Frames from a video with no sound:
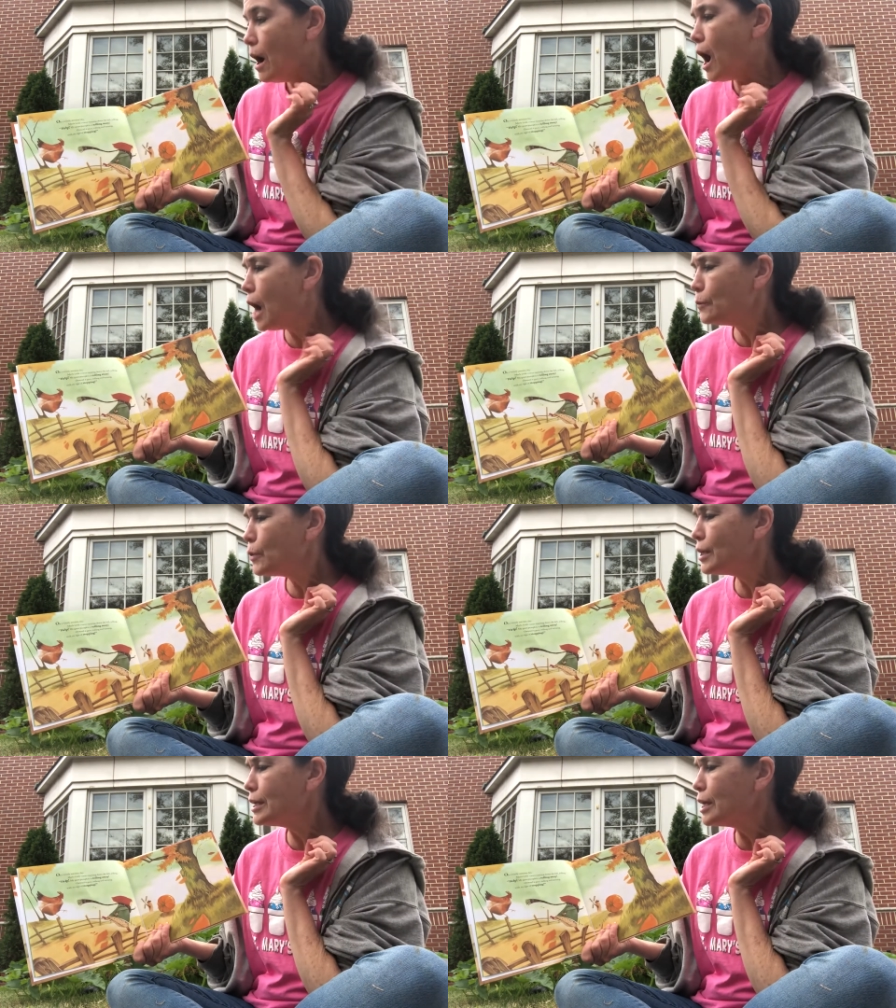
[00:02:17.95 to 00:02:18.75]

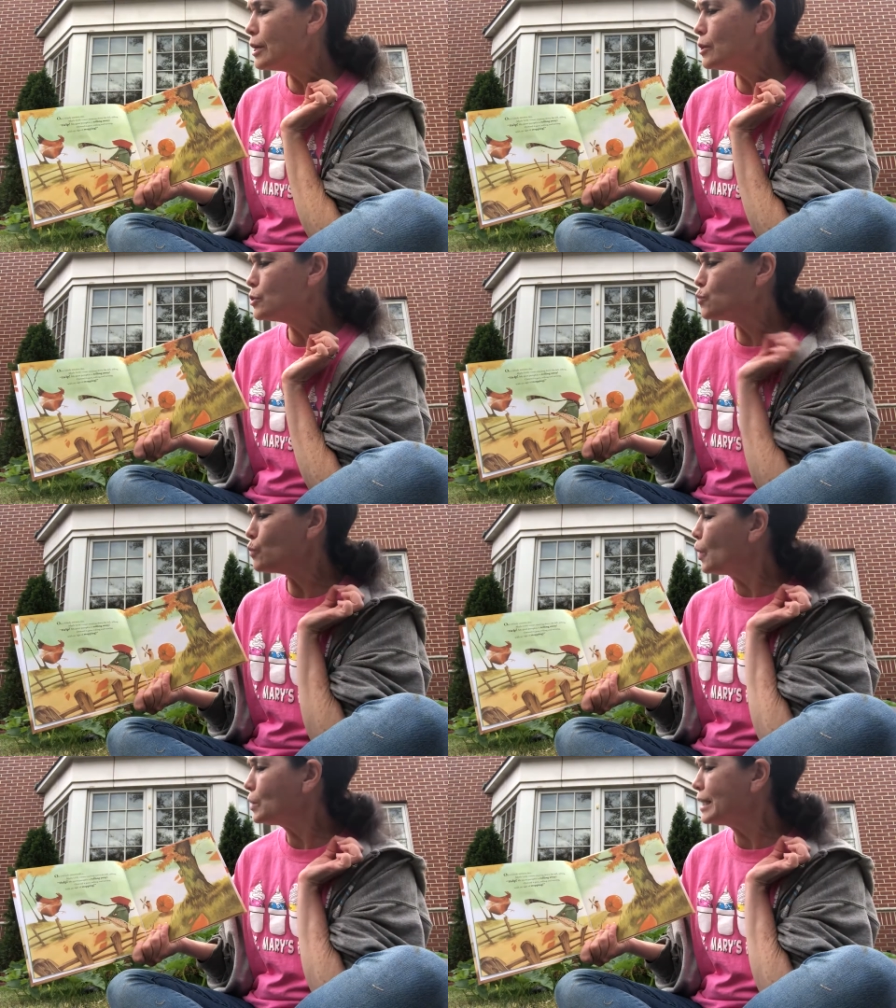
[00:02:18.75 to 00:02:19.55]
Onward it goes,
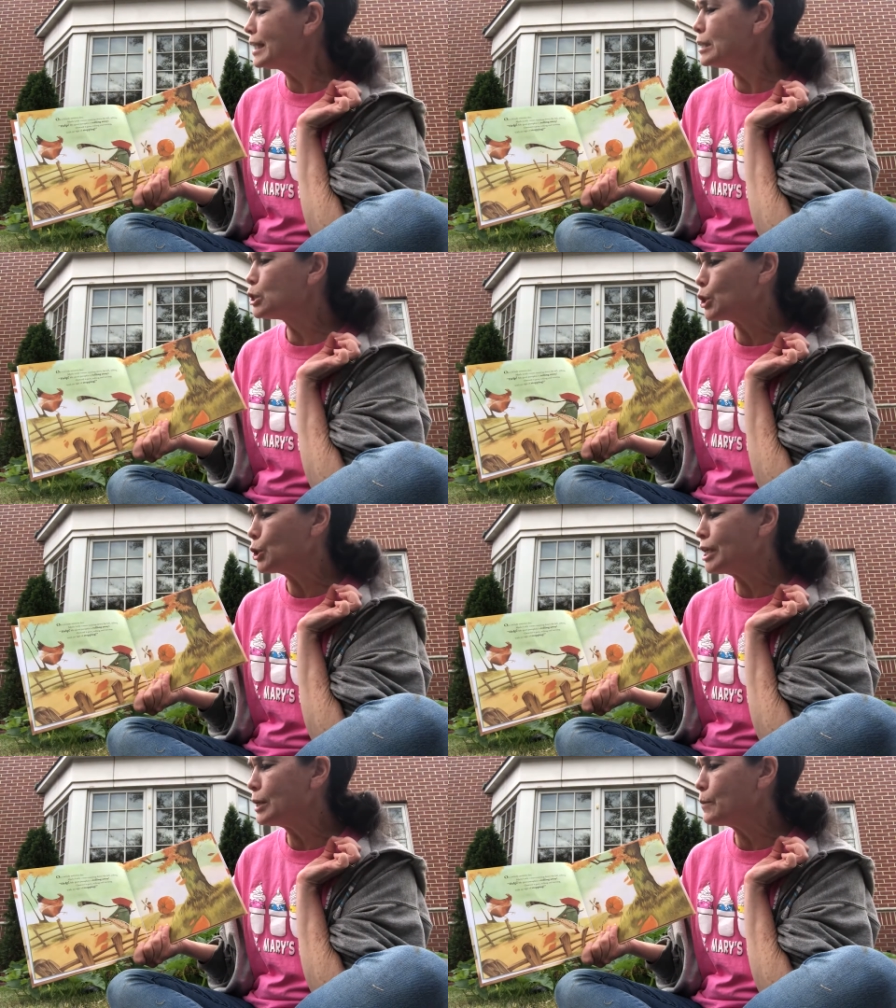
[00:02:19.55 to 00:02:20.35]
rolling and
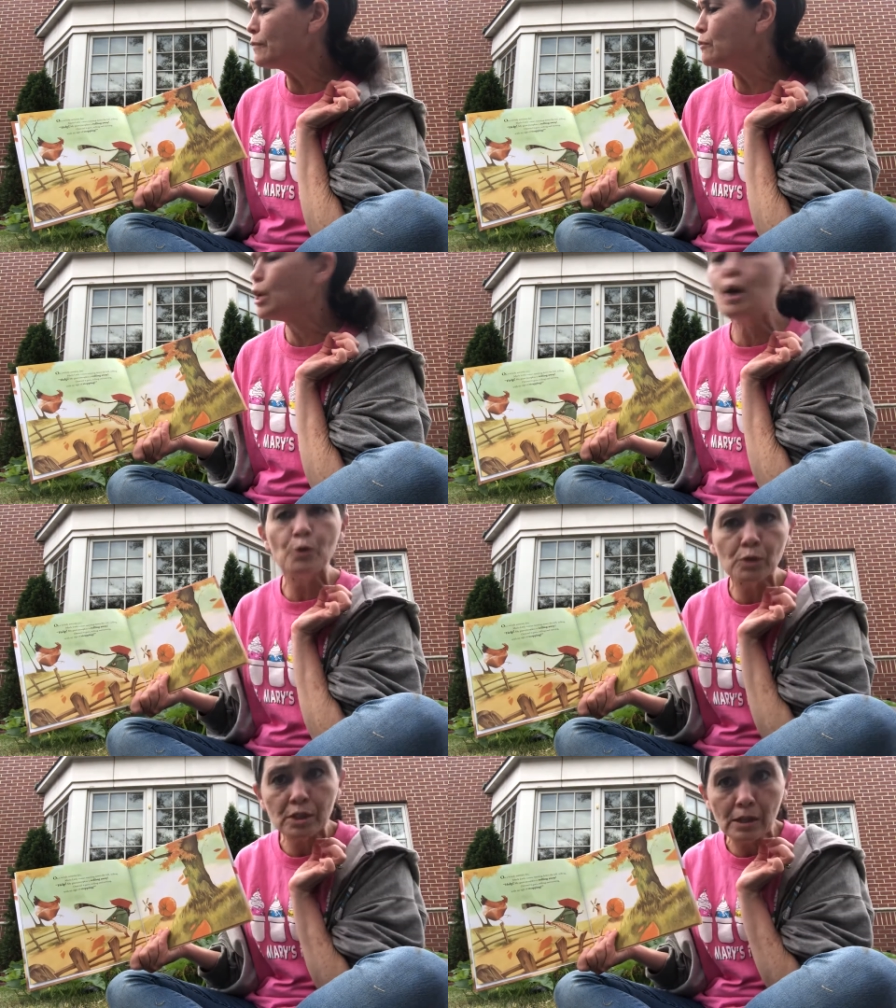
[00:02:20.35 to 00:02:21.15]
turning with no
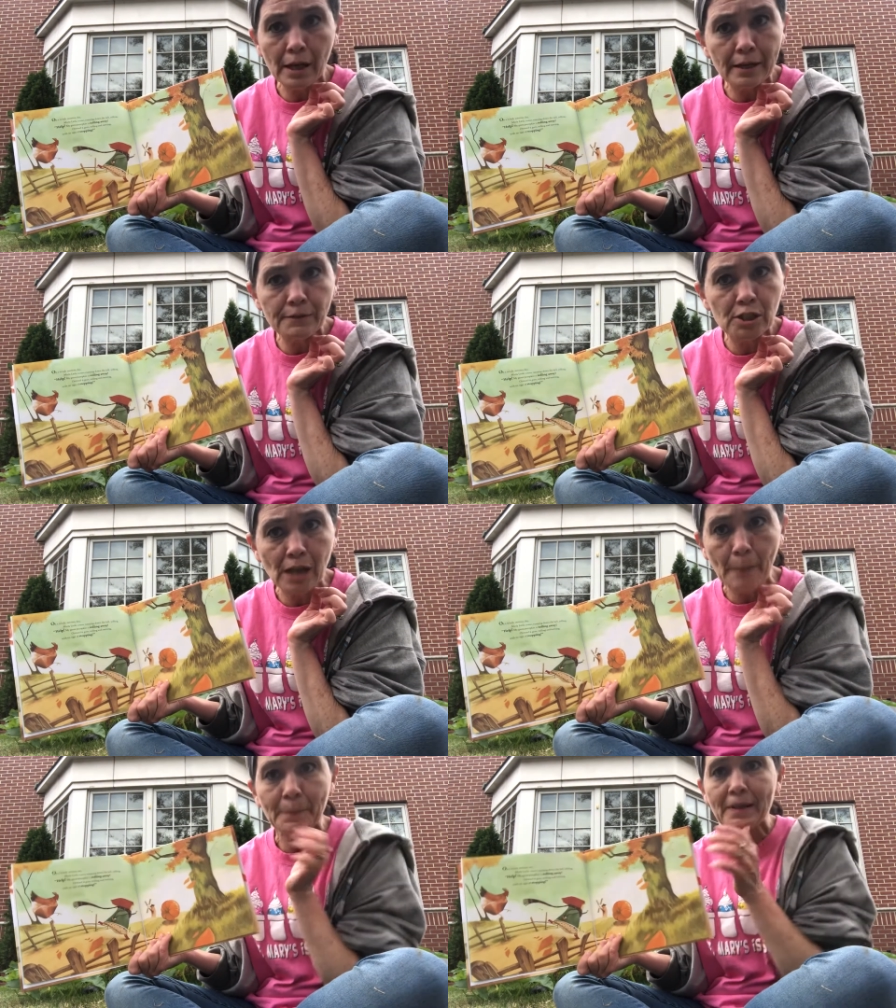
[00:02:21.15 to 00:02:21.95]
sign of
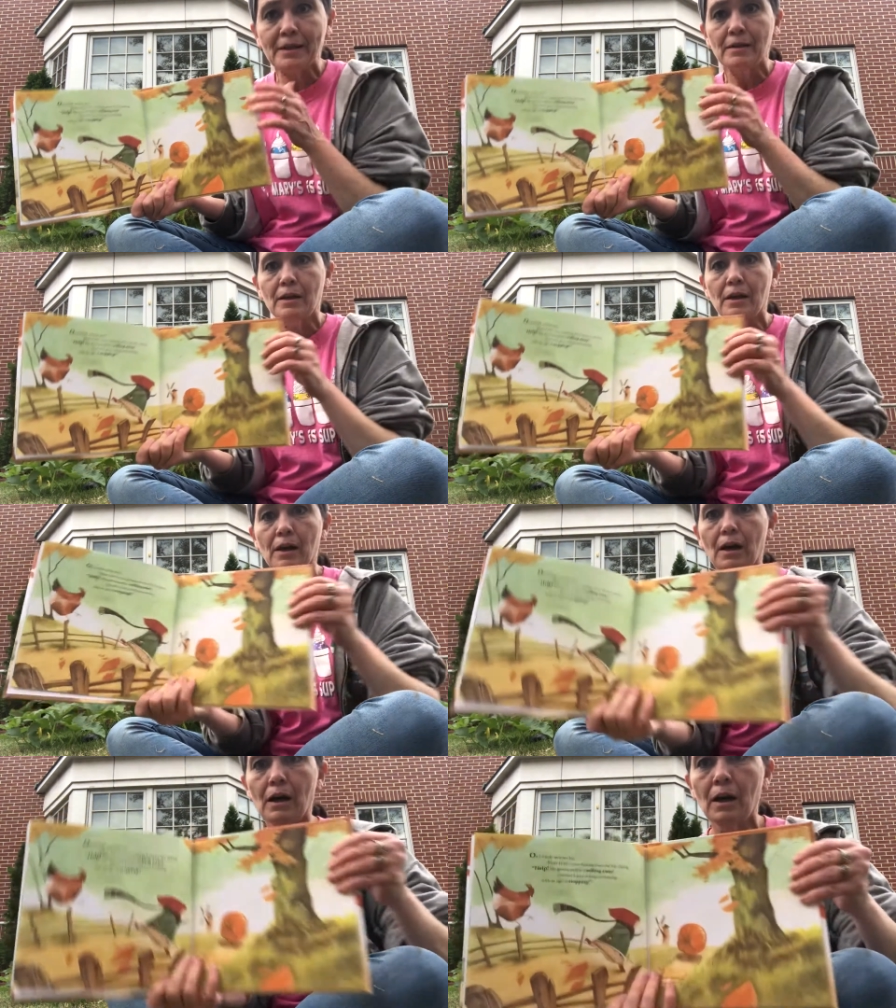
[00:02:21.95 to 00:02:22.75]
stopping.
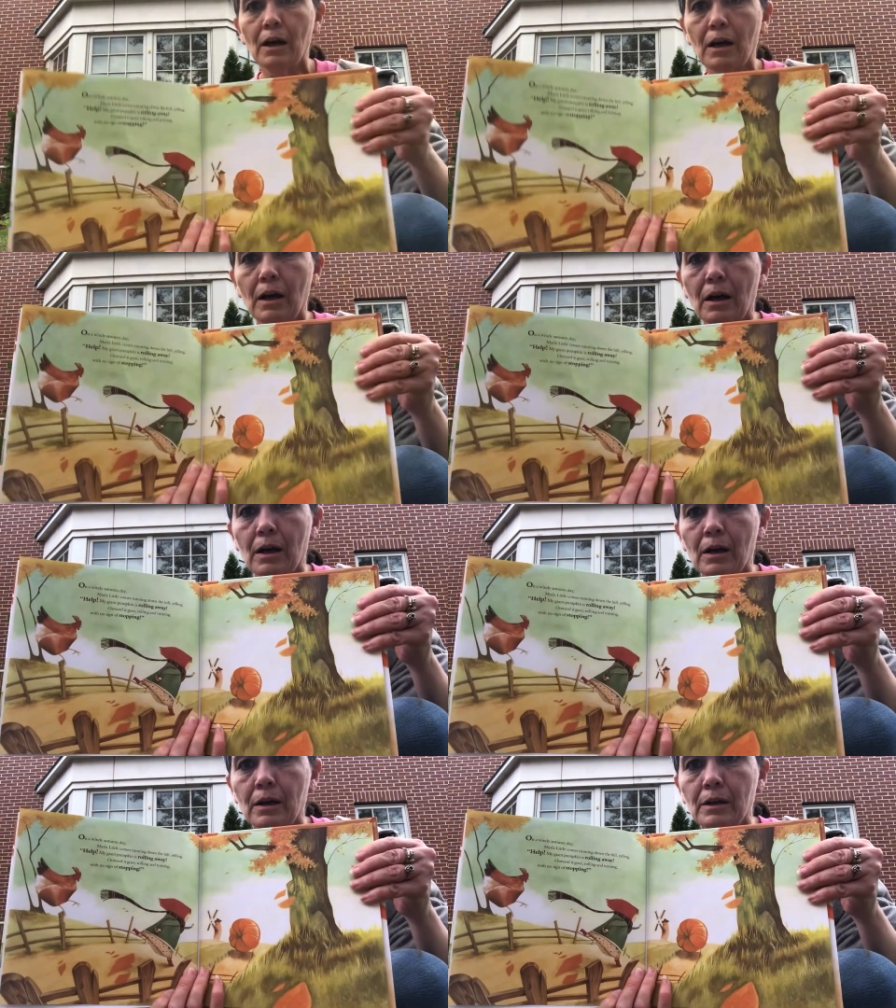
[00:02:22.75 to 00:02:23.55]

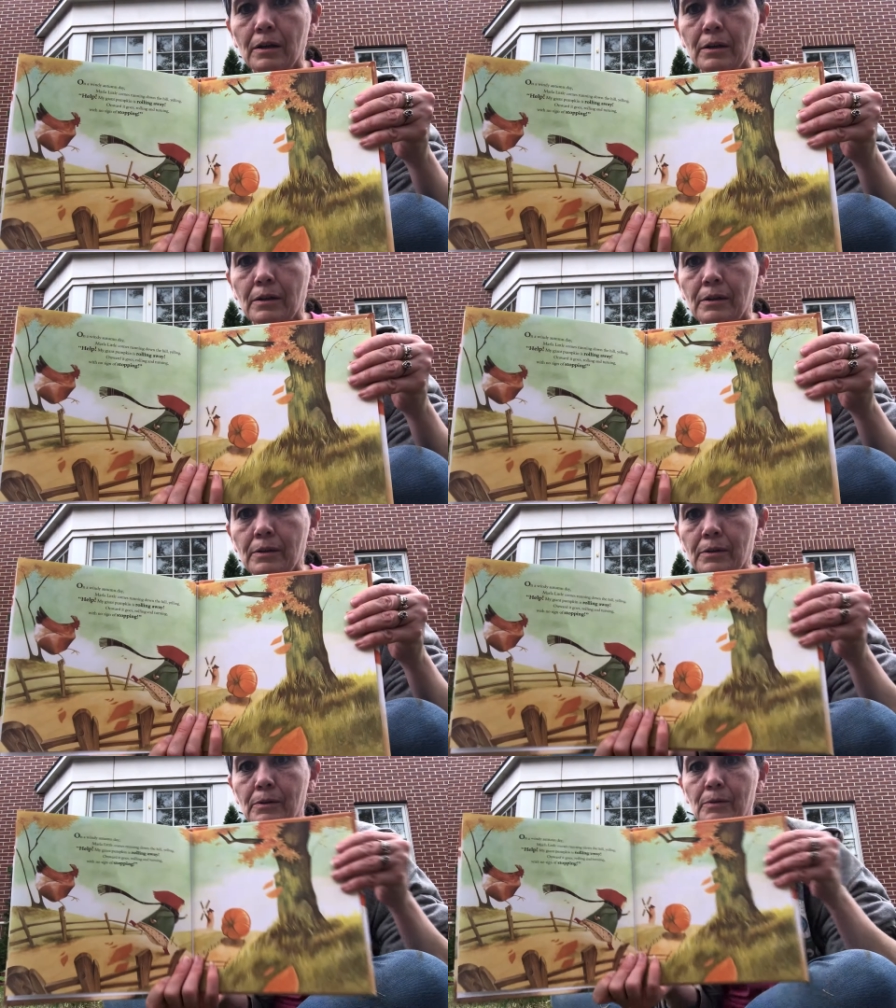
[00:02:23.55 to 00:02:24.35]

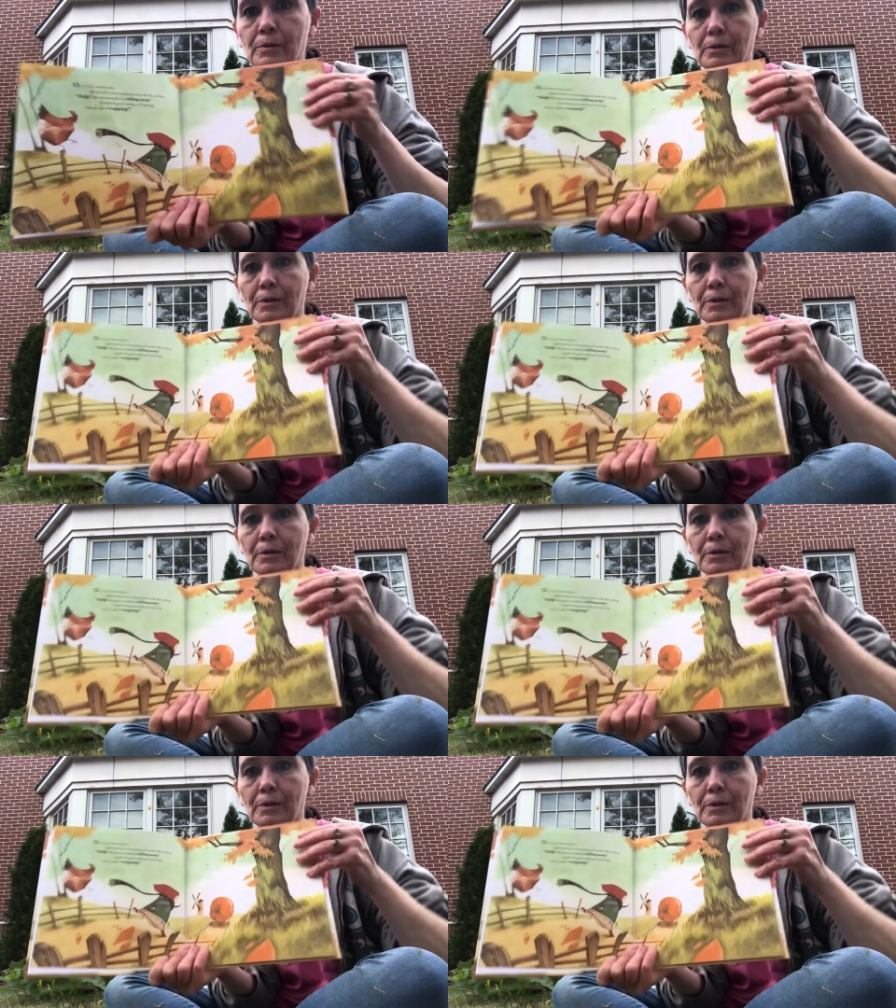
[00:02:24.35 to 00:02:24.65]
Uh-oh.